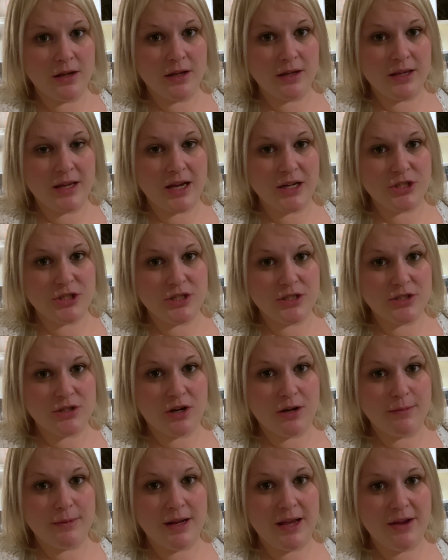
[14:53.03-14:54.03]
gadget
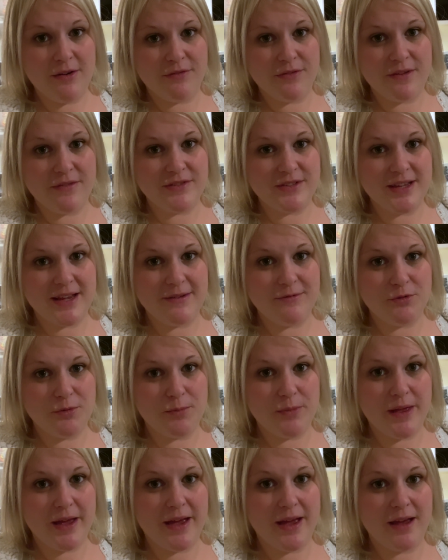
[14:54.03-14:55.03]
time left. They've saved
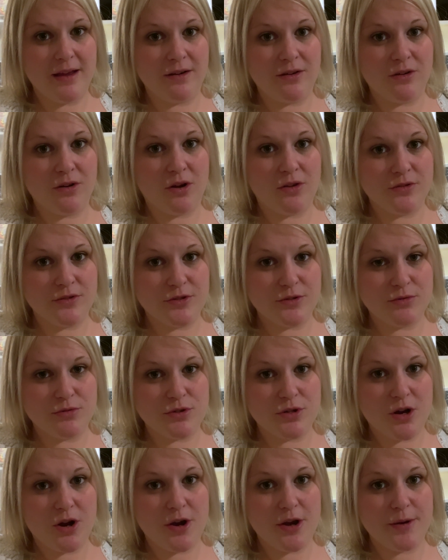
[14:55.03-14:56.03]
up their console
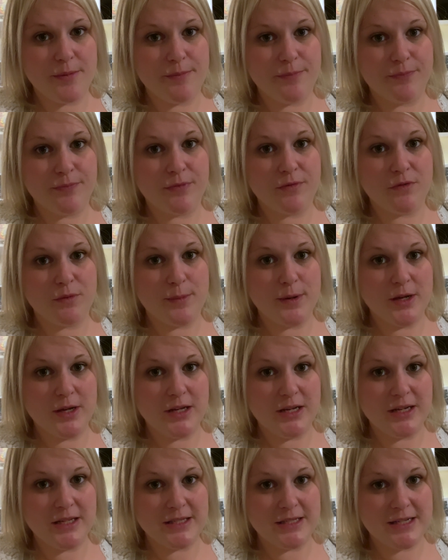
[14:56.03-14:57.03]
time from
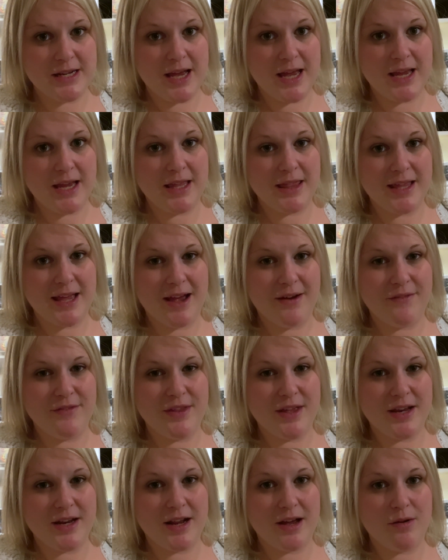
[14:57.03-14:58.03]
earlier today, and they're having
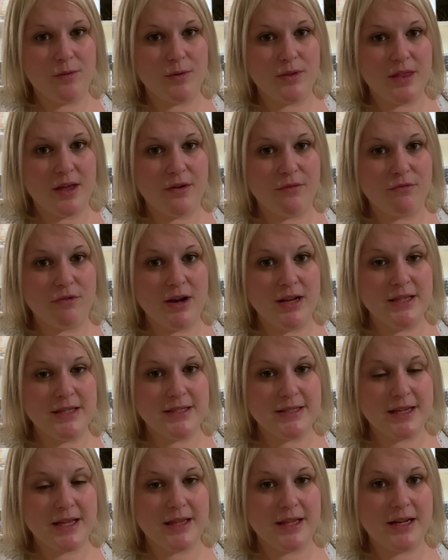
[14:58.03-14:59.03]
that now with their
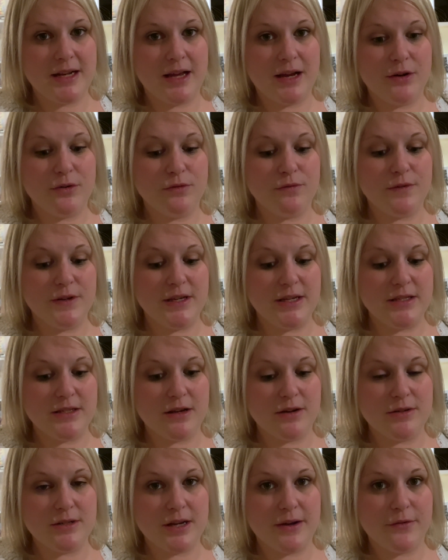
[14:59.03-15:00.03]
friends. And then Alfie is
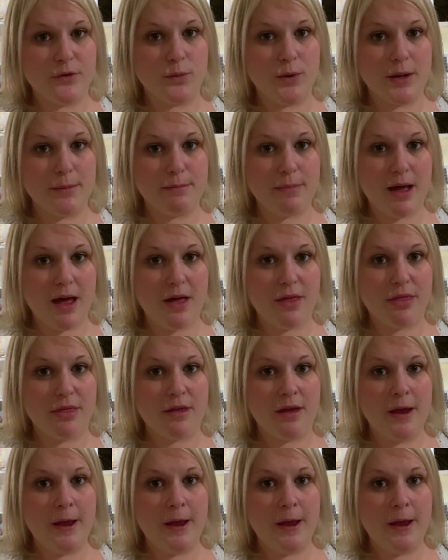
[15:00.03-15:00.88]
going to have a quick bath,